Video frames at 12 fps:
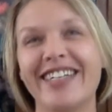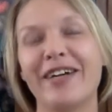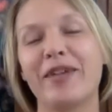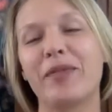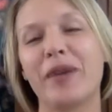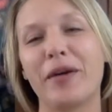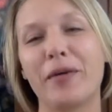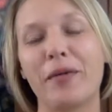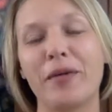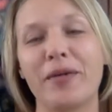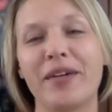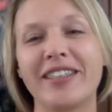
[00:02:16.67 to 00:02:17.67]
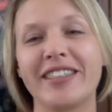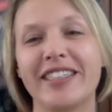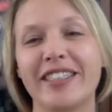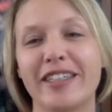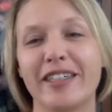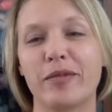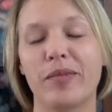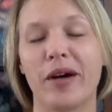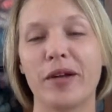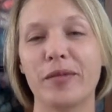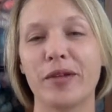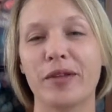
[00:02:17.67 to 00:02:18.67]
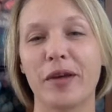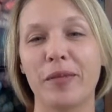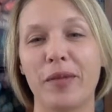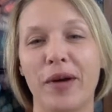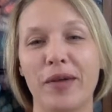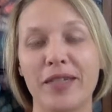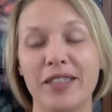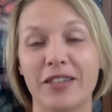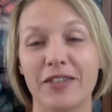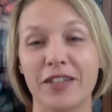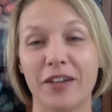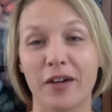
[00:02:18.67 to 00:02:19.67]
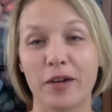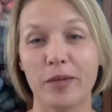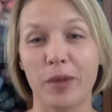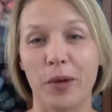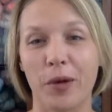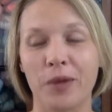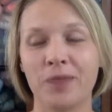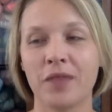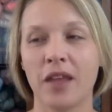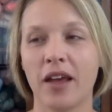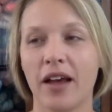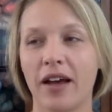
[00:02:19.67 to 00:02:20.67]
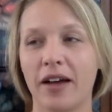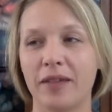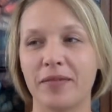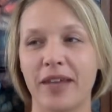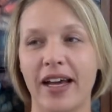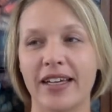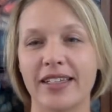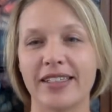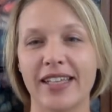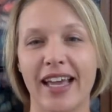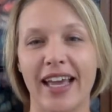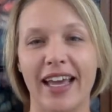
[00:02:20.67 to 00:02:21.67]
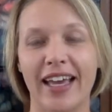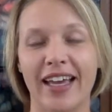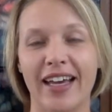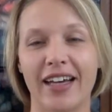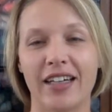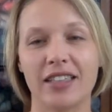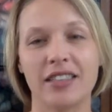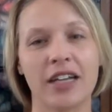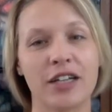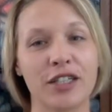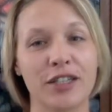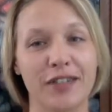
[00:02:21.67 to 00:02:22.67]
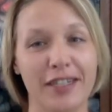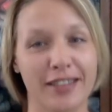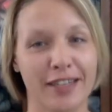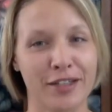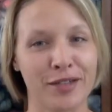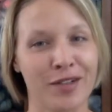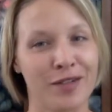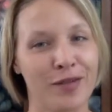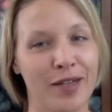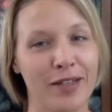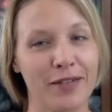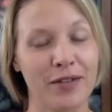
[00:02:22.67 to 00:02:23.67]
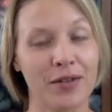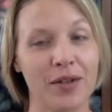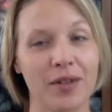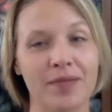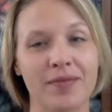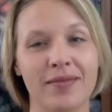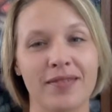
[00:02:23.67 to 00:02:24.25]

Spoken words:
but when we went to the Jenny the Potter booth, I bought myself a yarn bowl as a decorative accessory for my living room.